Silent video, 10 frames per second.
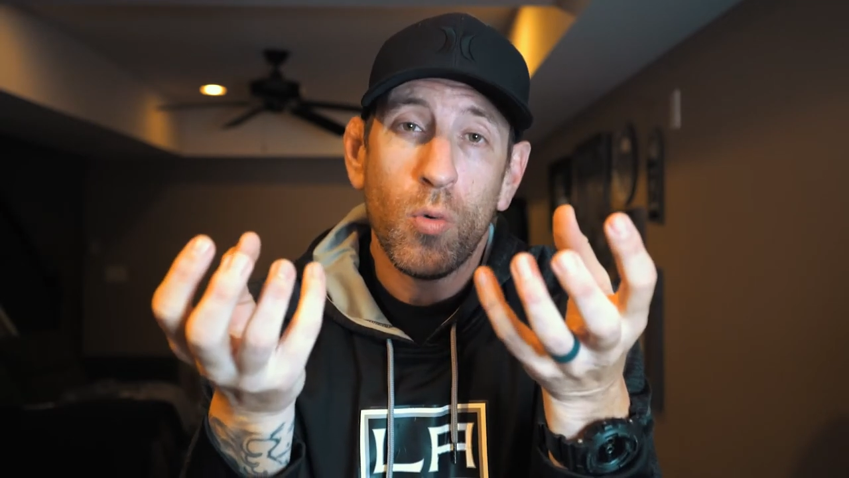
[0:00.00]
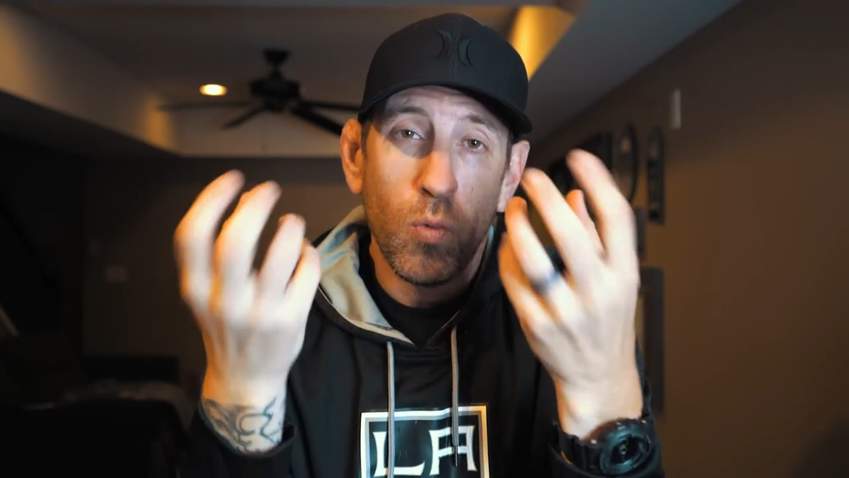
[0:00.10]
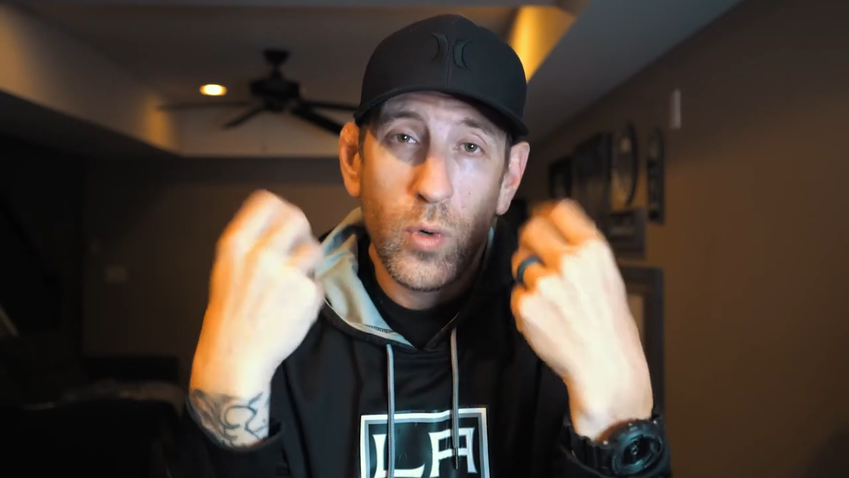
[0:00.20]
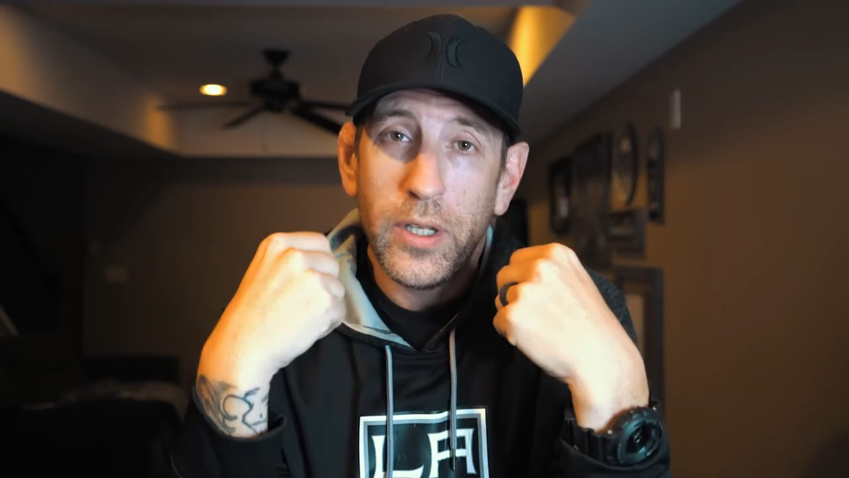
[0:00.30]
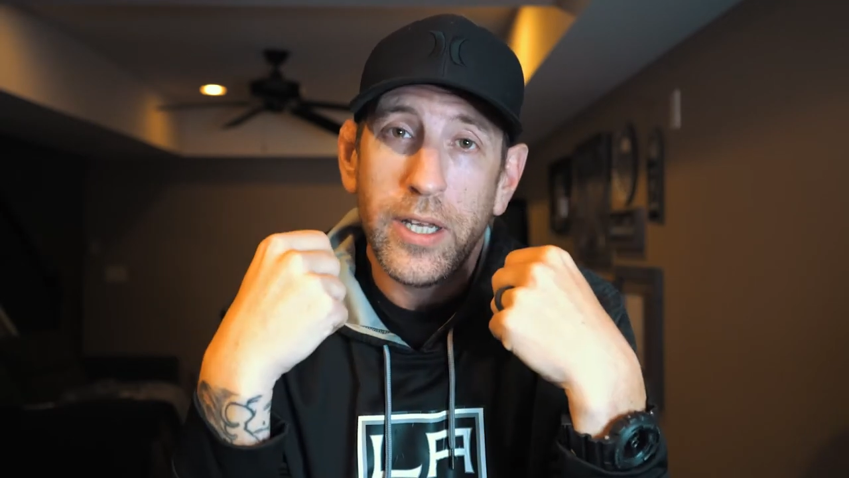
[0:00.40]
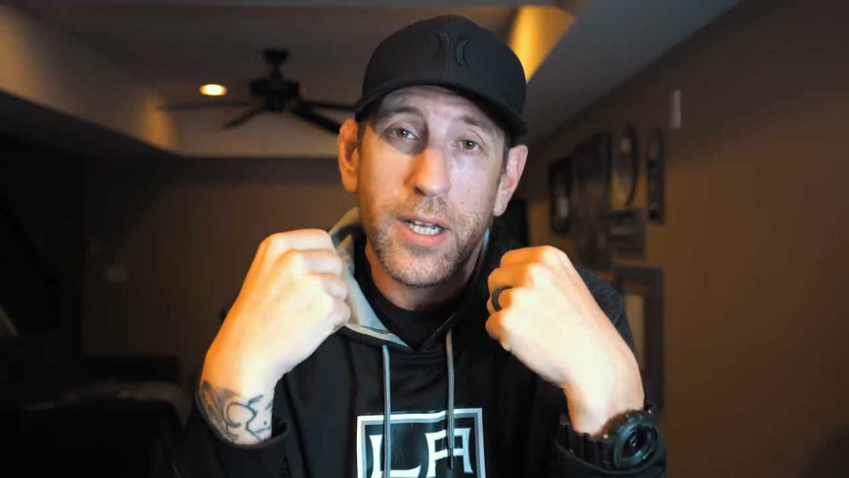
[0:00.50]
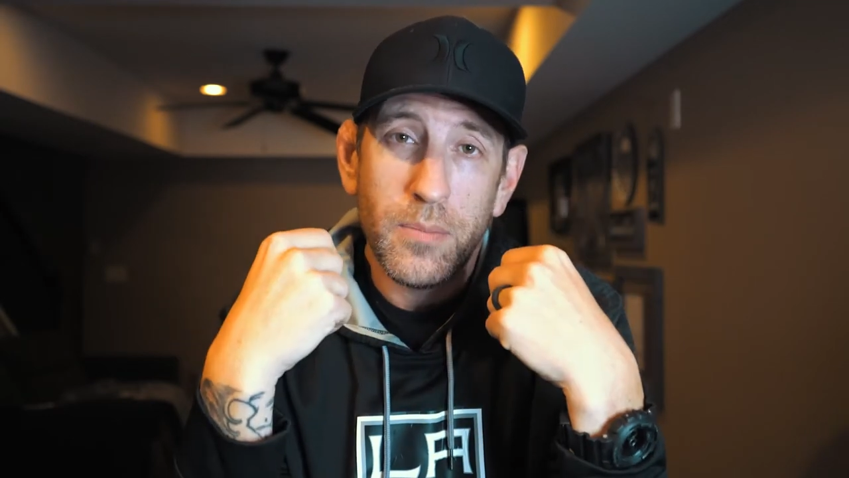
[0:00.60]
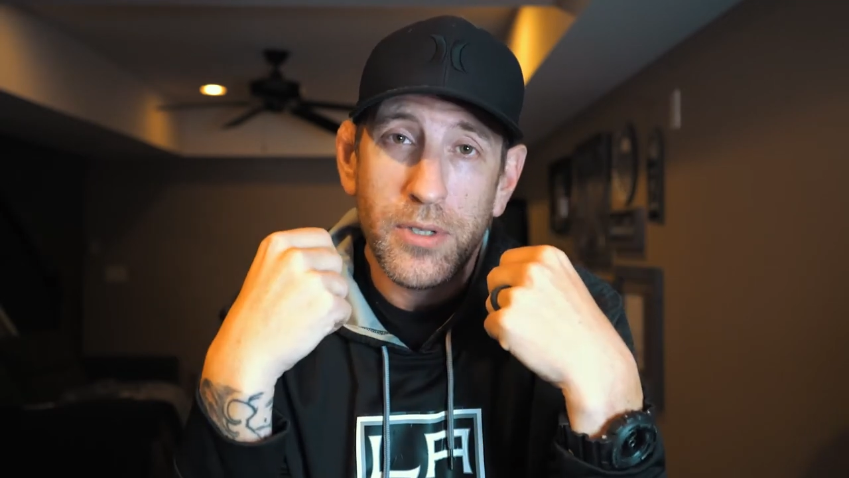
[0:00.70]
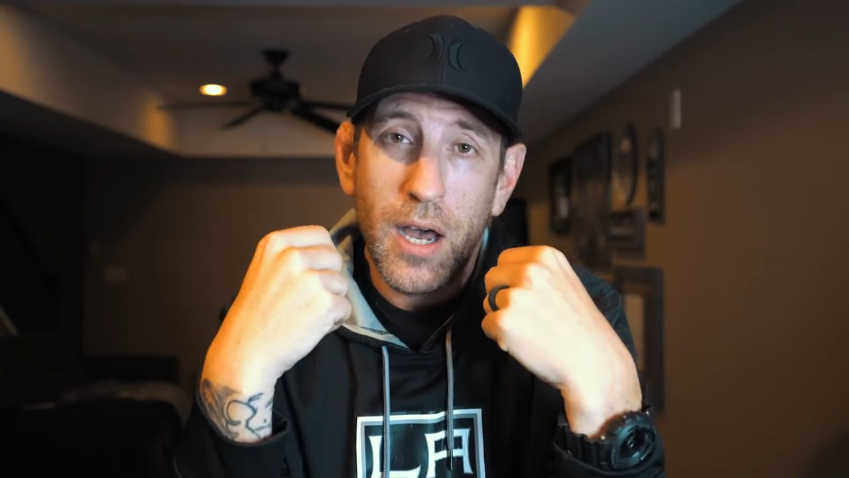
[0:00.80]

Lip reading: really comes